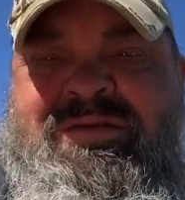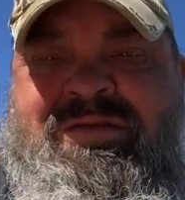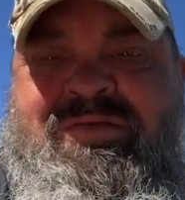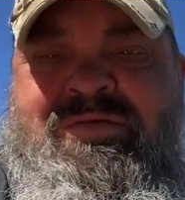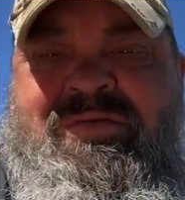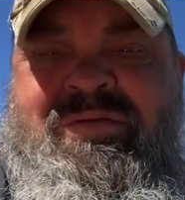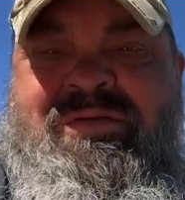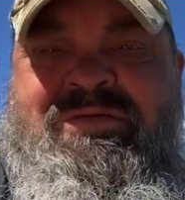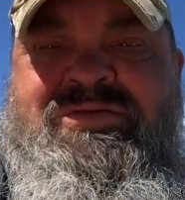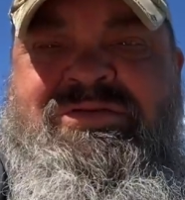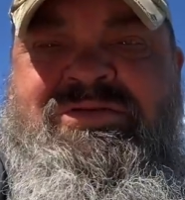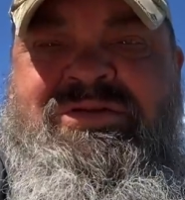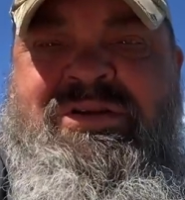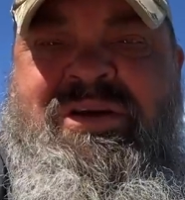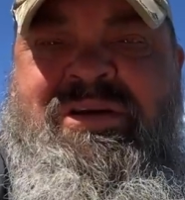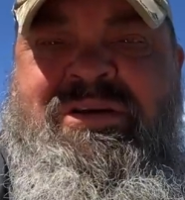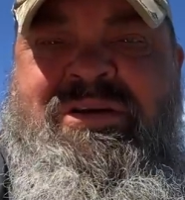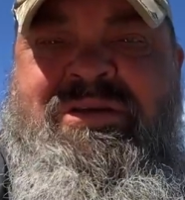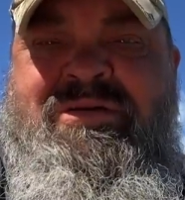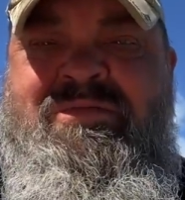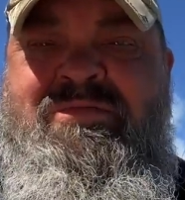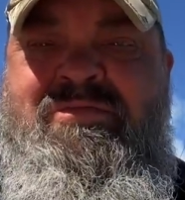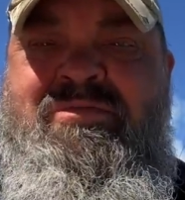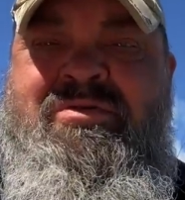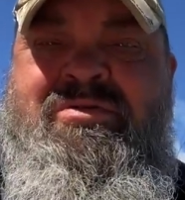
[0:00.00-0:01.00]
go outside,
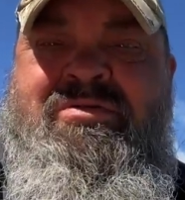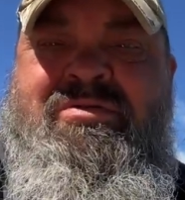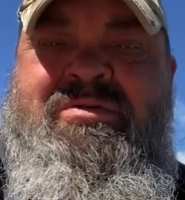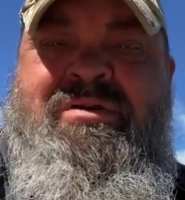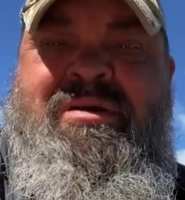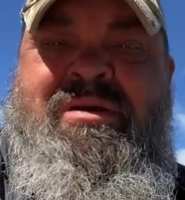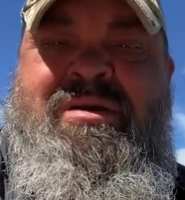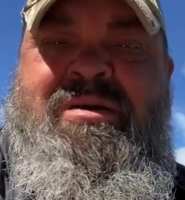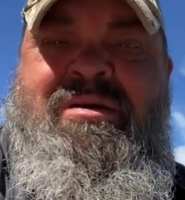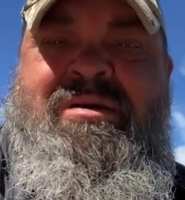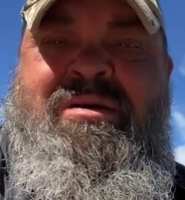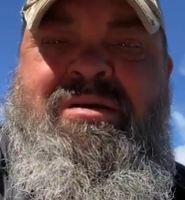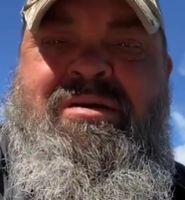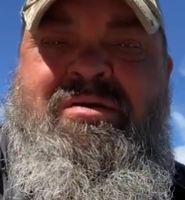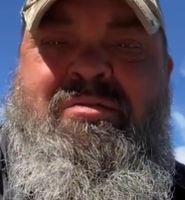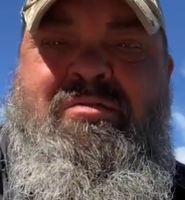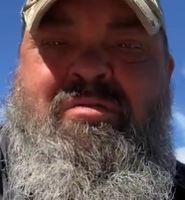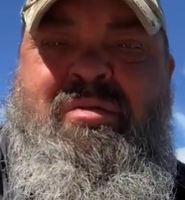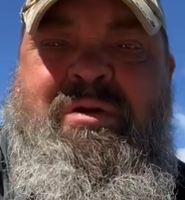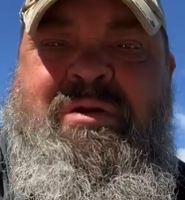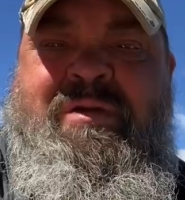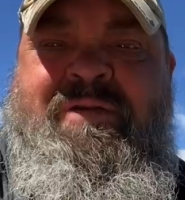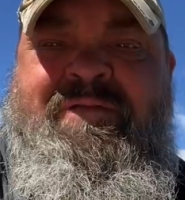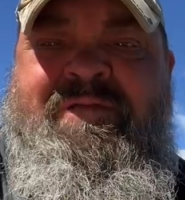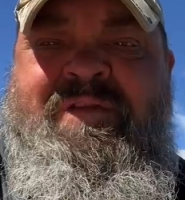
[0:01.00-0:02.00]
and we're on our
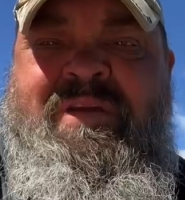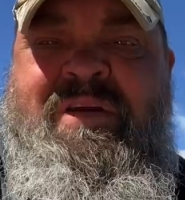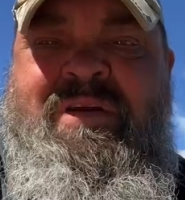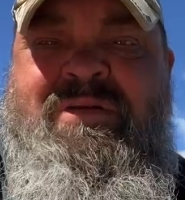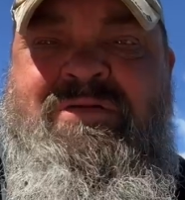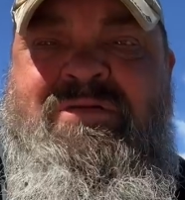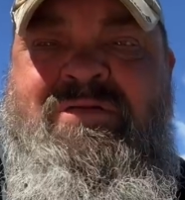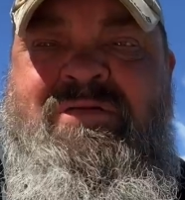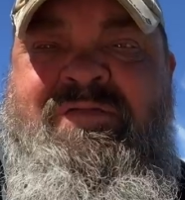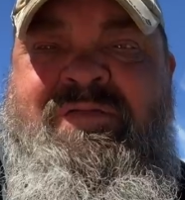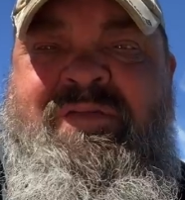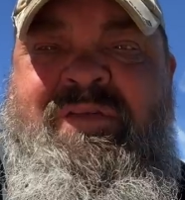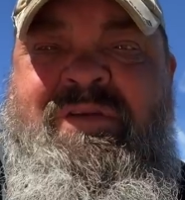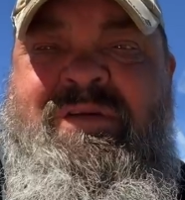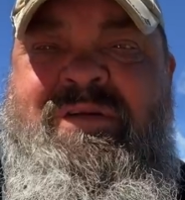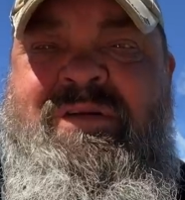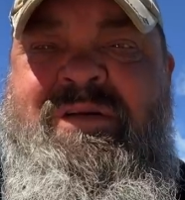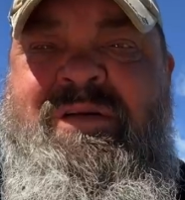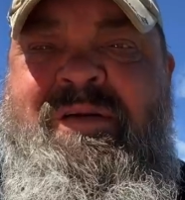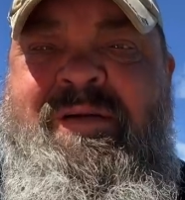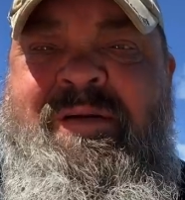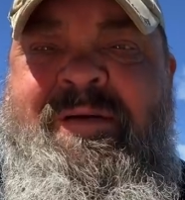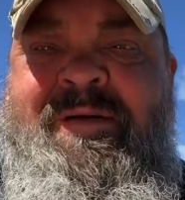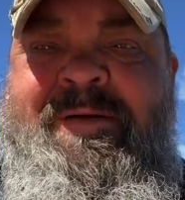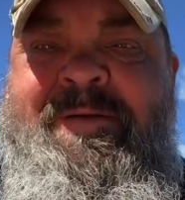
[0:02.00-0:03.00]
way to Vancouver,
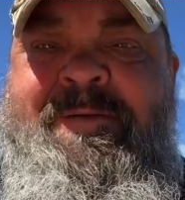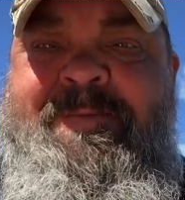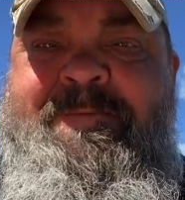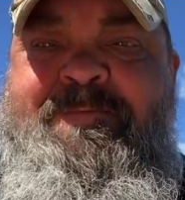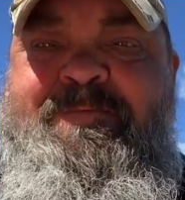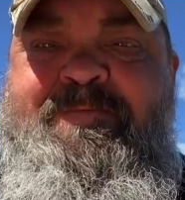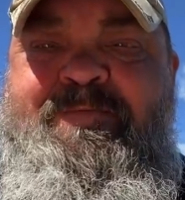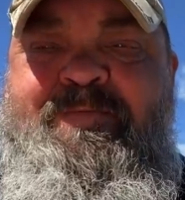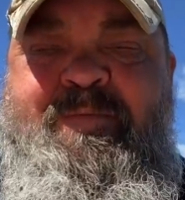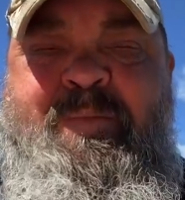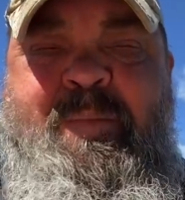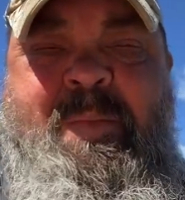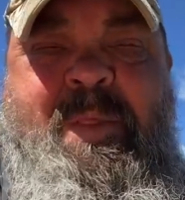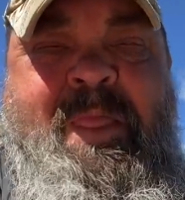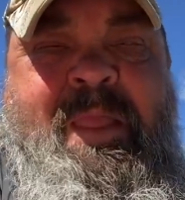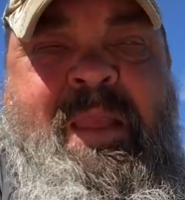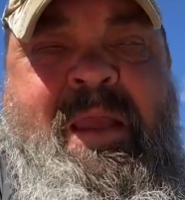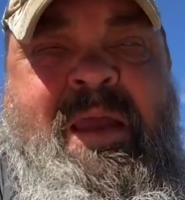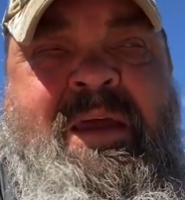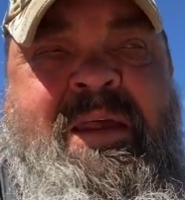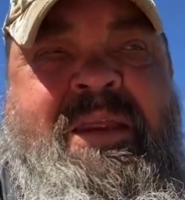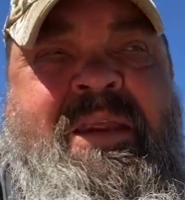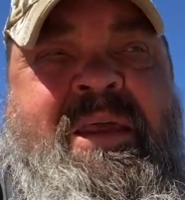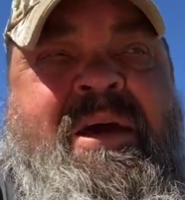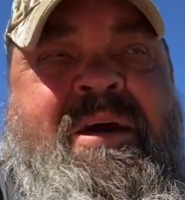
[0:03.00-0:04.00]

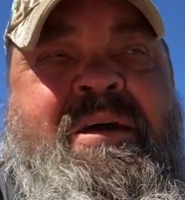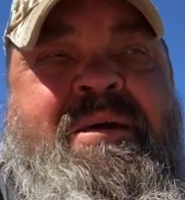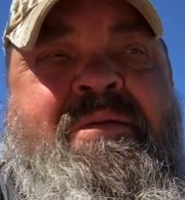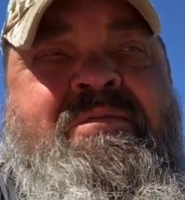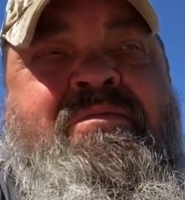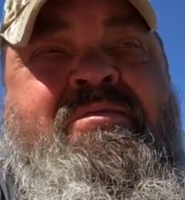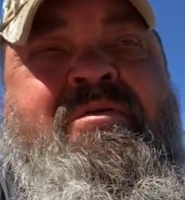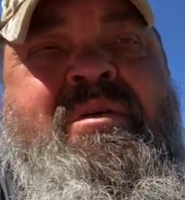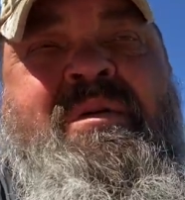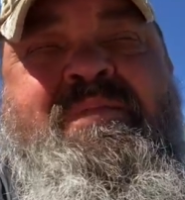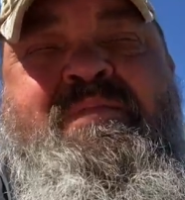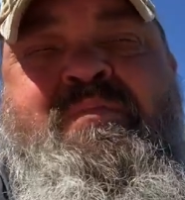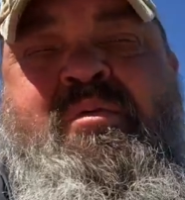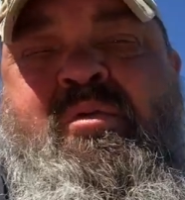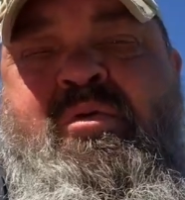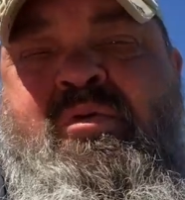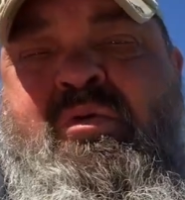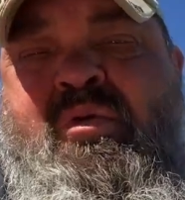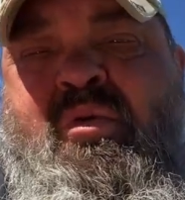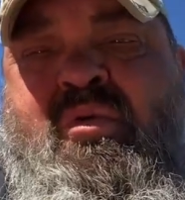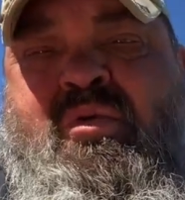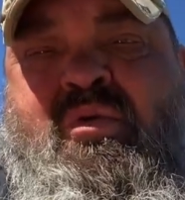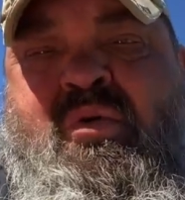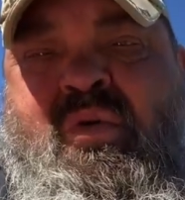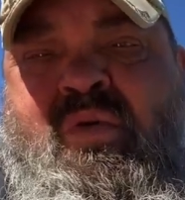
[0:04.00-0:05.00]
and we're at
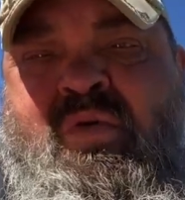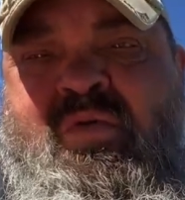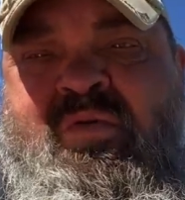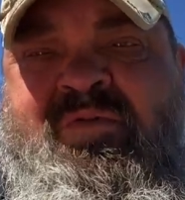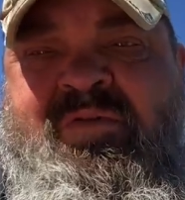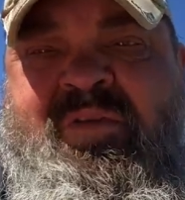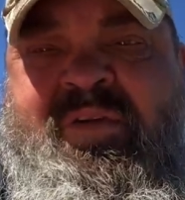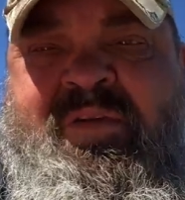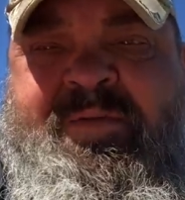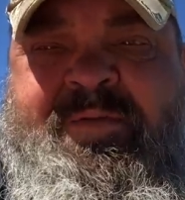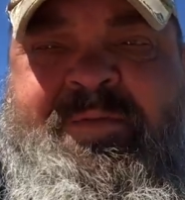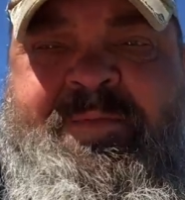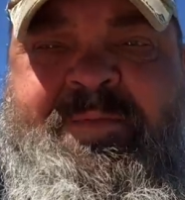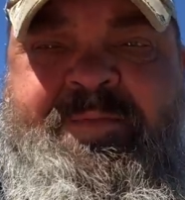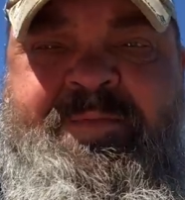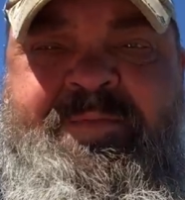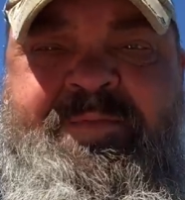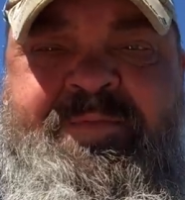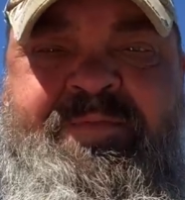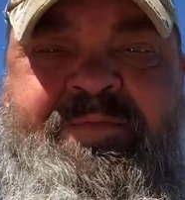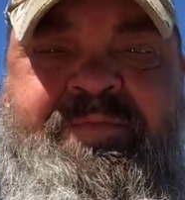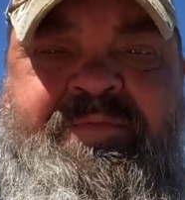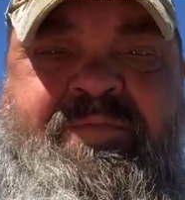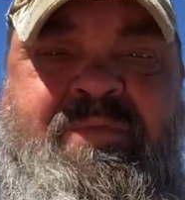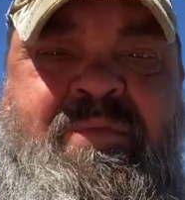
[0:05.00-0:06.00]
Porteau Cove,
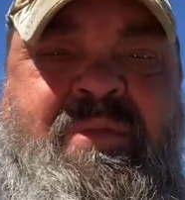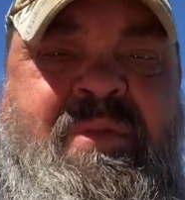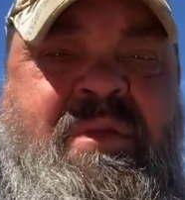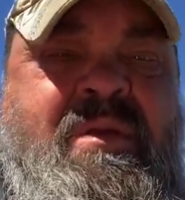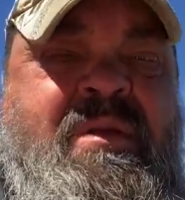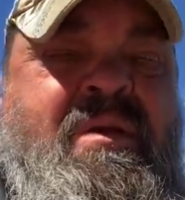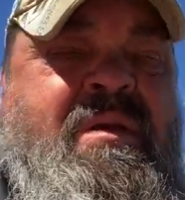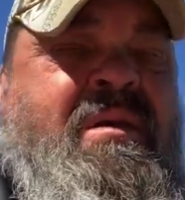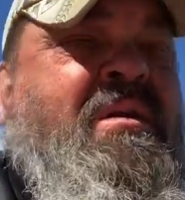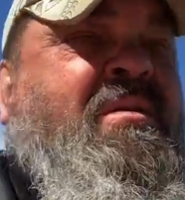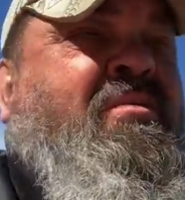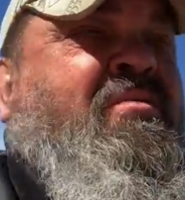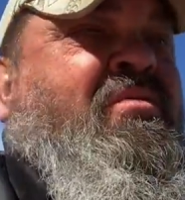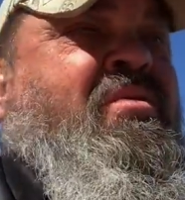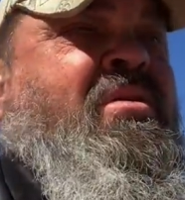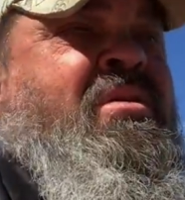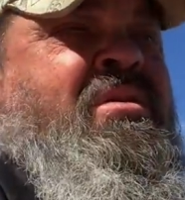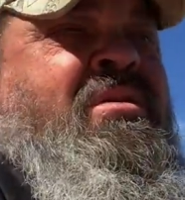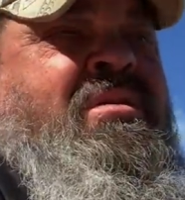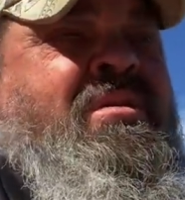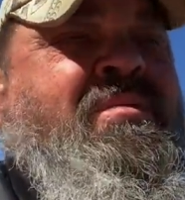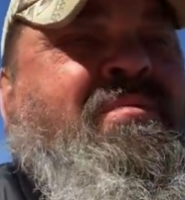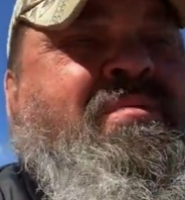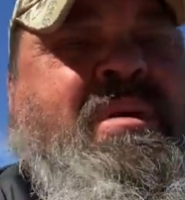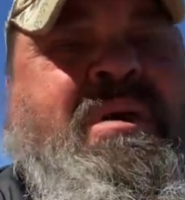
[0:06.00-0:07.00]
one
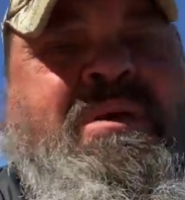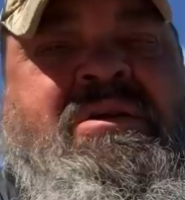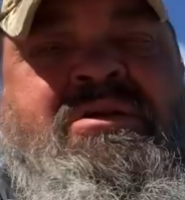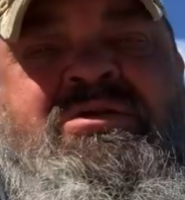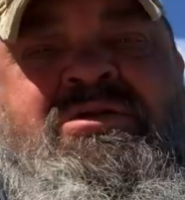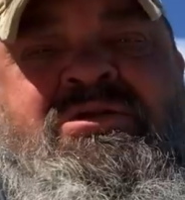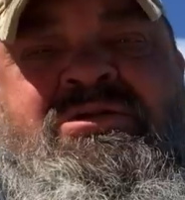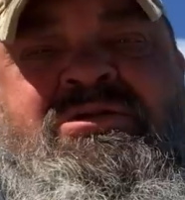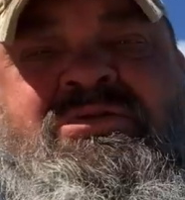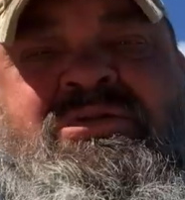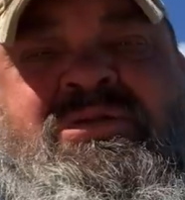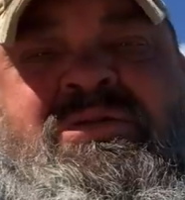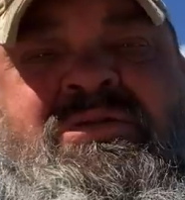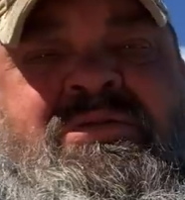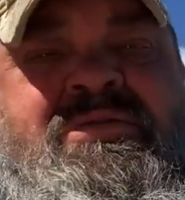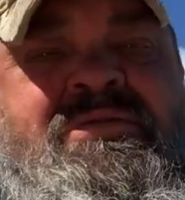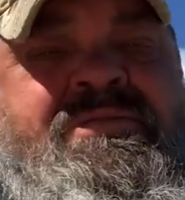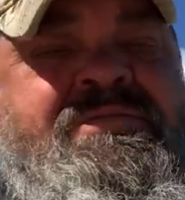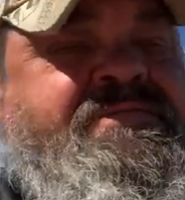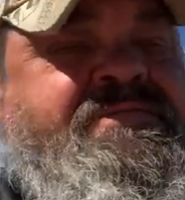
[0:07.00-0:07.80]
of the benches there.